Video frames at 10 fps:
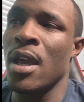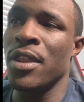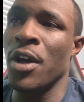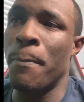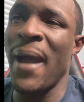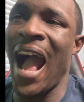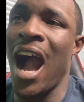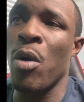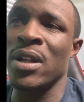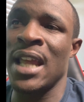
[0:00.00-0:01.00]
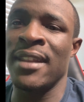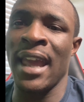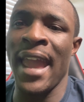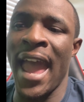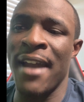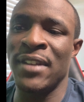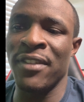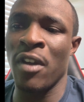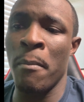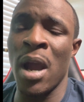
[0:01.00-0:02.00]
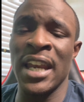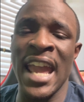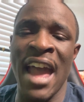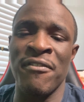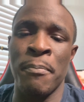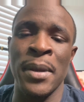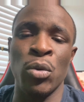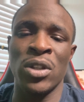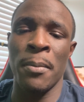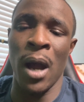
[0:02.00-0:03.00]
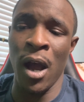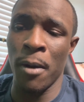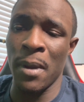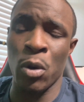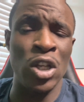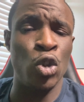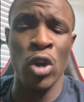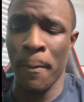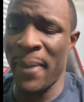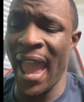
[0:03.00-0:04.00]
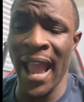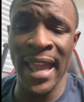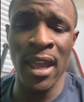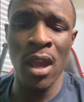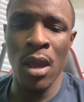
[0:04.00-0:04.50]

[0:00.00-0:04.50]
the power that they have, that the money have built them up, because you can pay